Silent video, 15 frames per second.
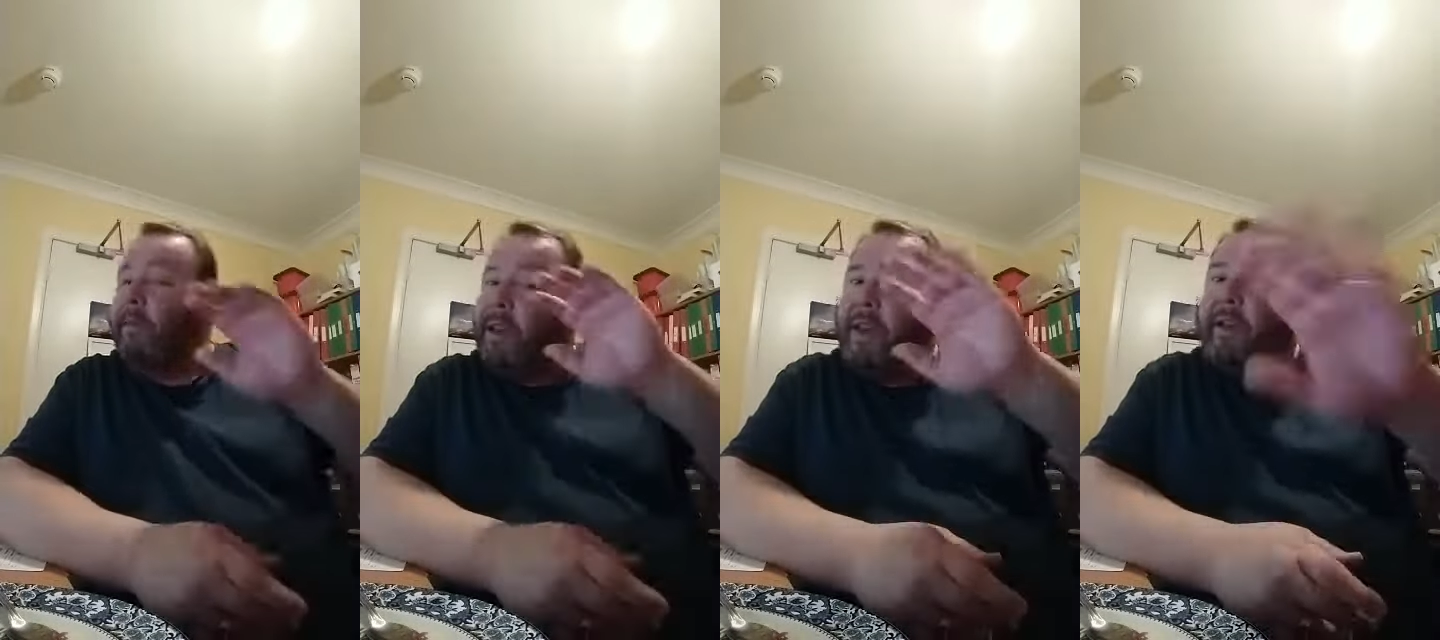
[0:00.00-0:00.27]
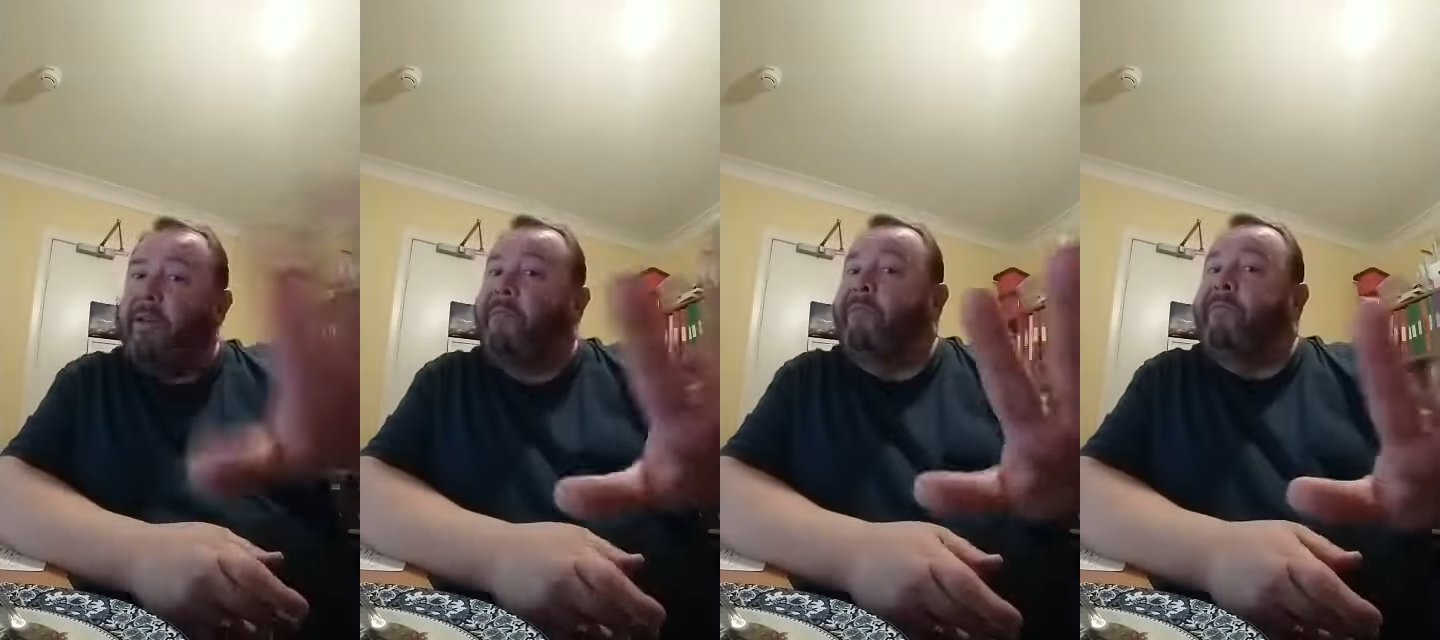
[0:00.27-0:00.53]

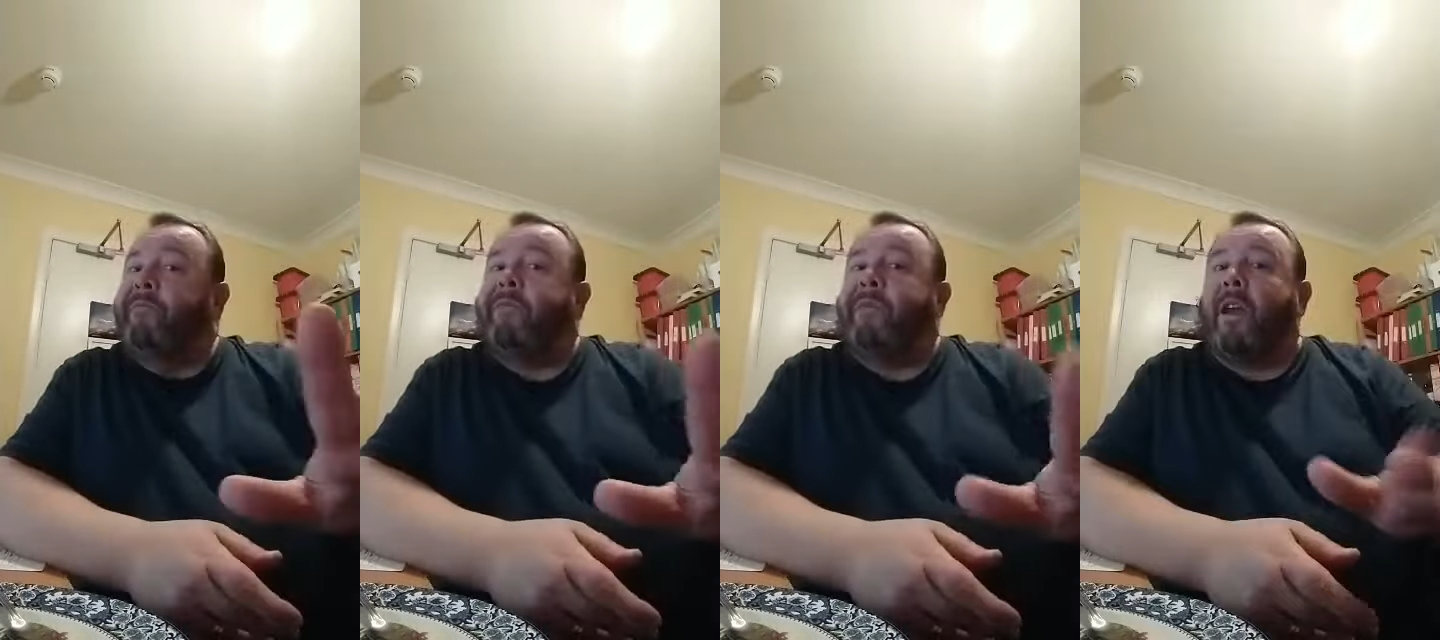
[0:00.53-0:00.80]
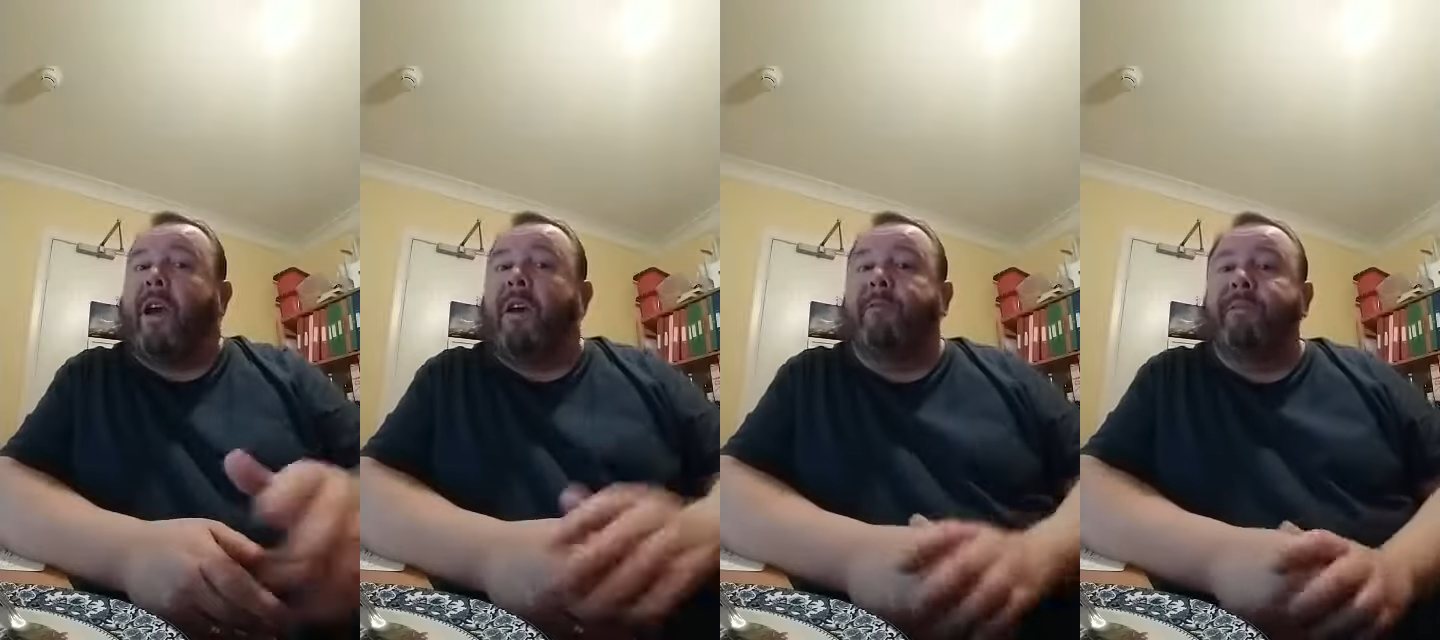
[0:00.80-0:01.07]
there.
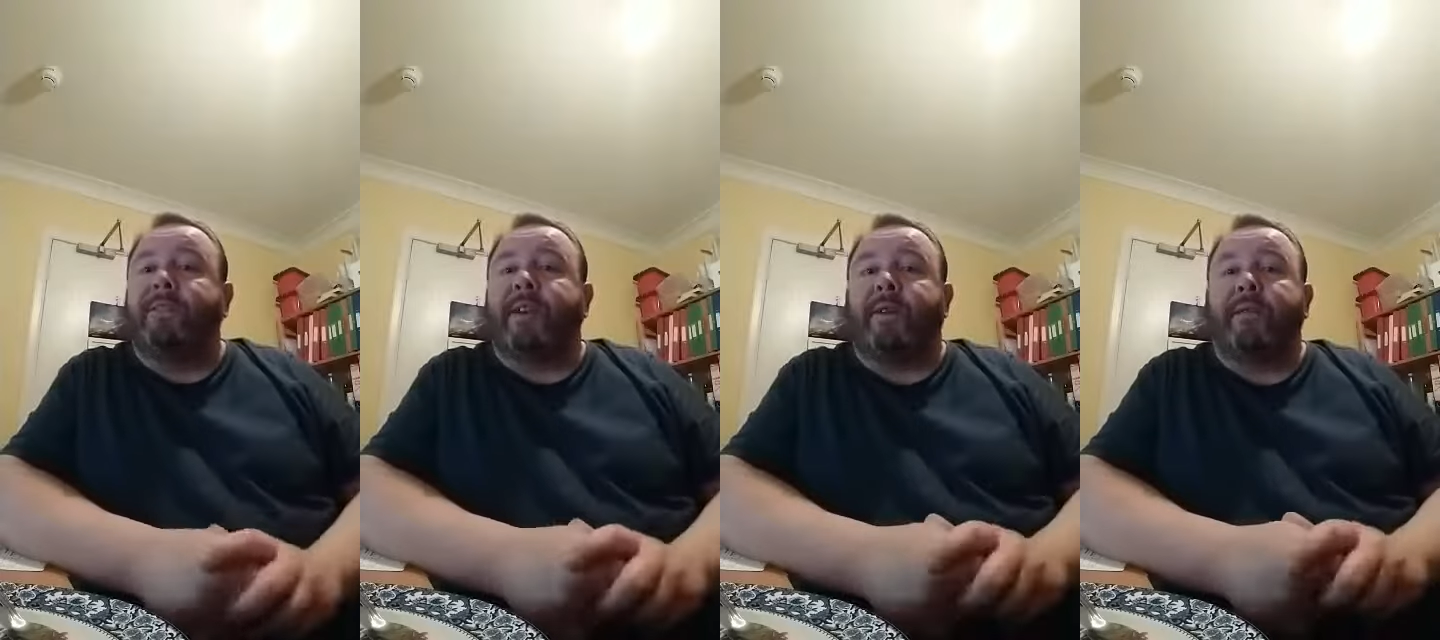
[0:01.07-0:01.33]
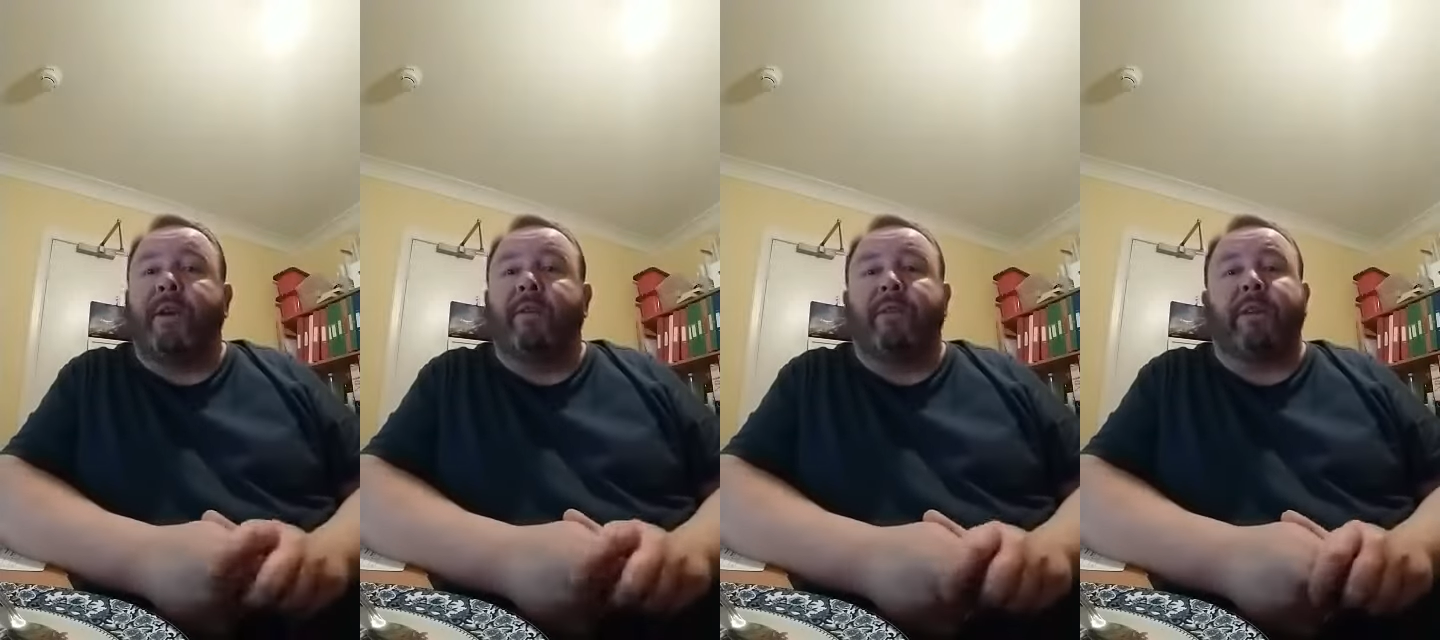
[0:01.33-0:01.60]

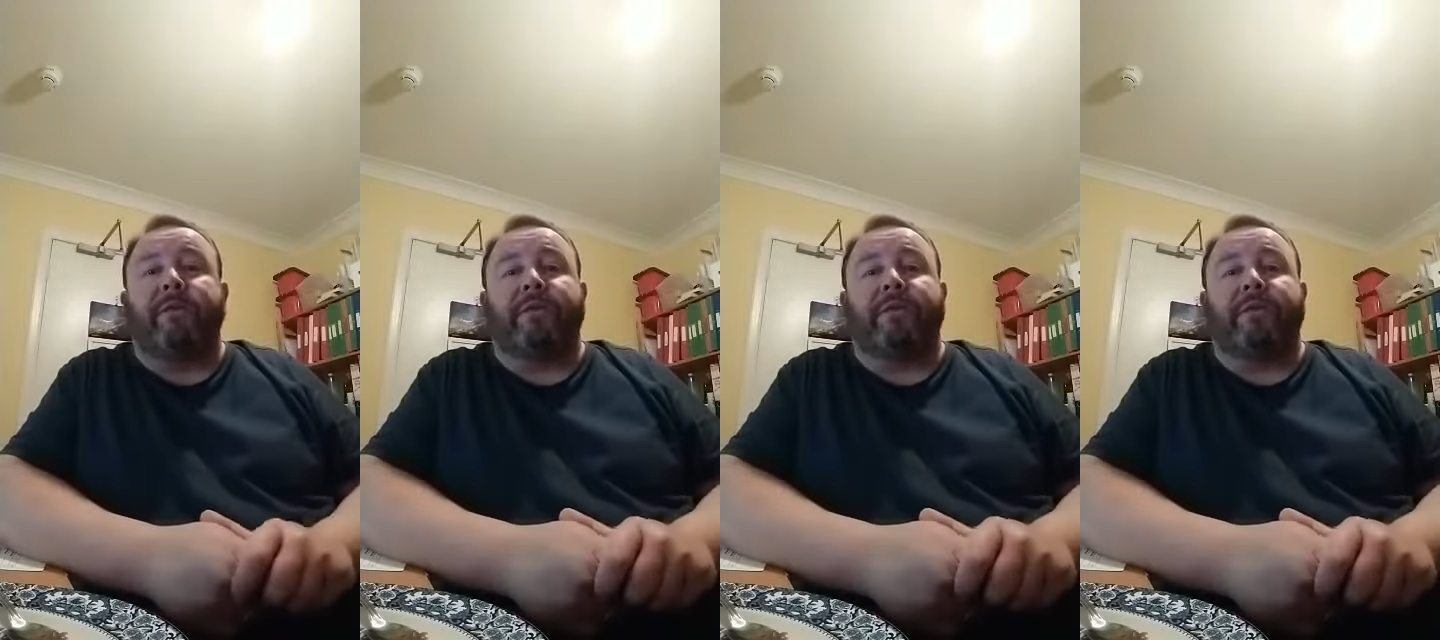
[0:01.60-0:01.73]
Give